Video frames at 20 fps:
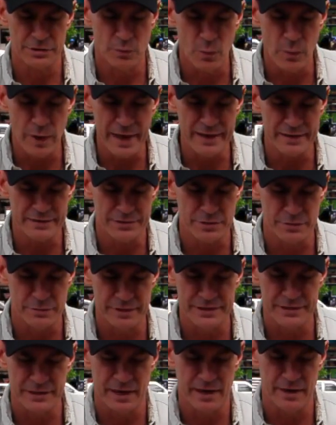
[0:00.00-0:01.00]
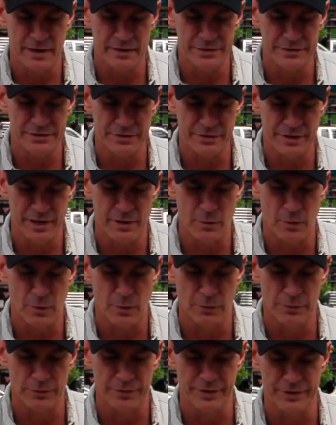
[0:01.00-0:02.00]
to wait to retire until they were
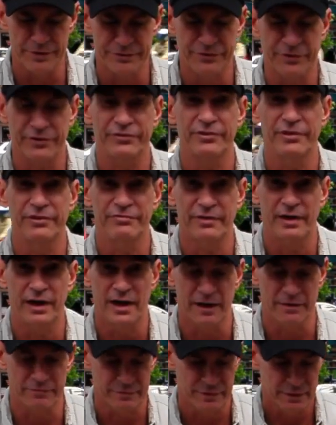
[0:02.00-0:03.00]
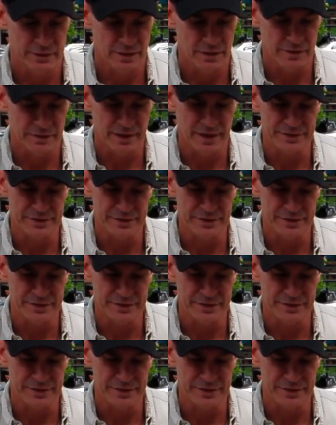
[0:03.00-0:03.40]
older than sixty-five.